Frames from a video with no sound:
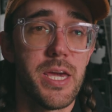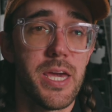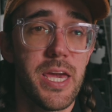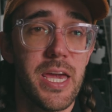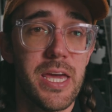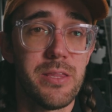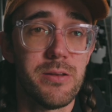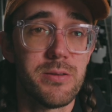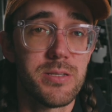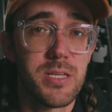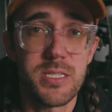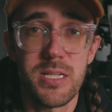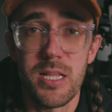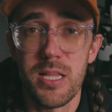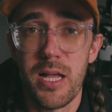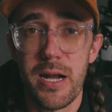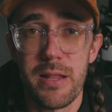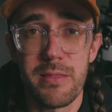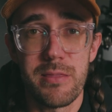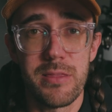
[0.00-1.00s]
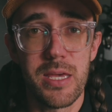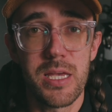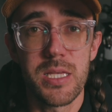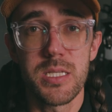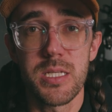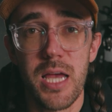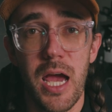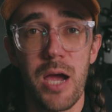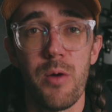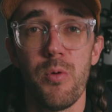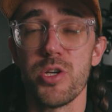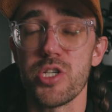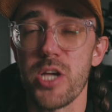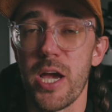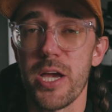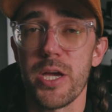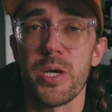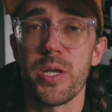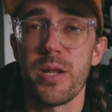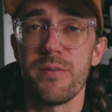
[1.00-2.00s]
And there's just a lot of things that I wish
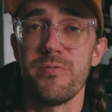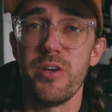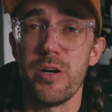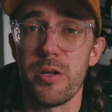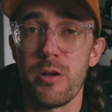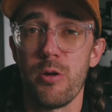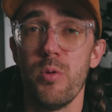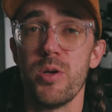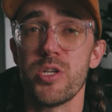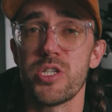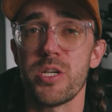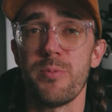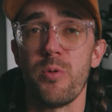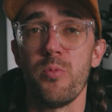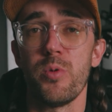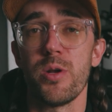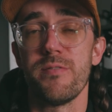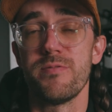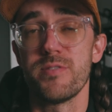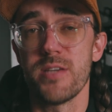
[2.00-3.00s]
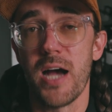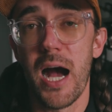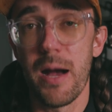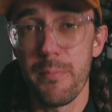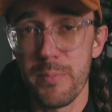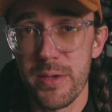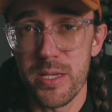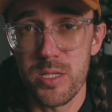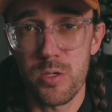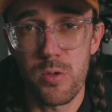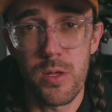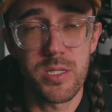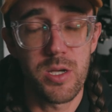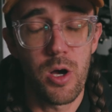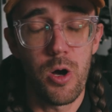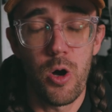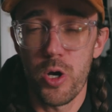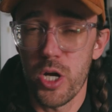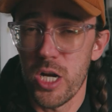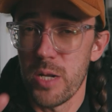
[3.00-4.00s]
I could have done, or I wish someone would have taught me. So that's
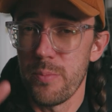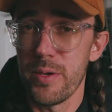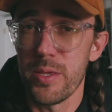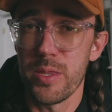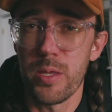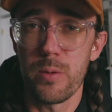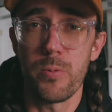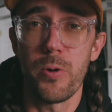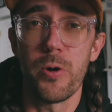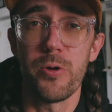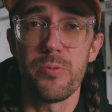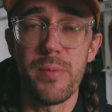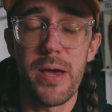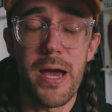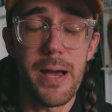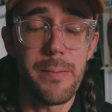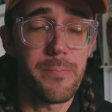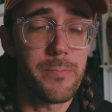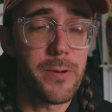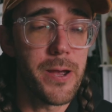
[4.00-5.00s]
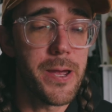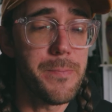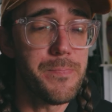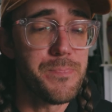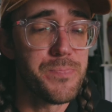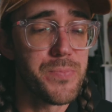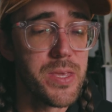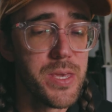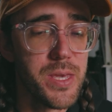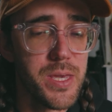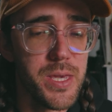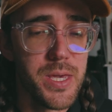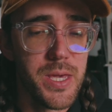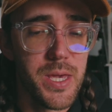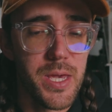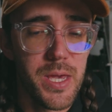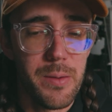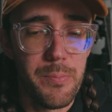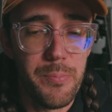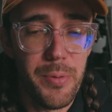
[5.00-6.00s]
all going to be in the roadmap, right?
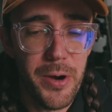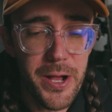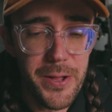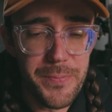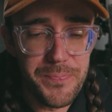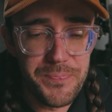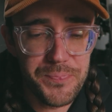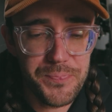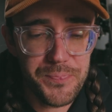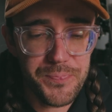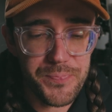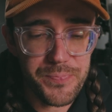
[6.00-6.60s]
But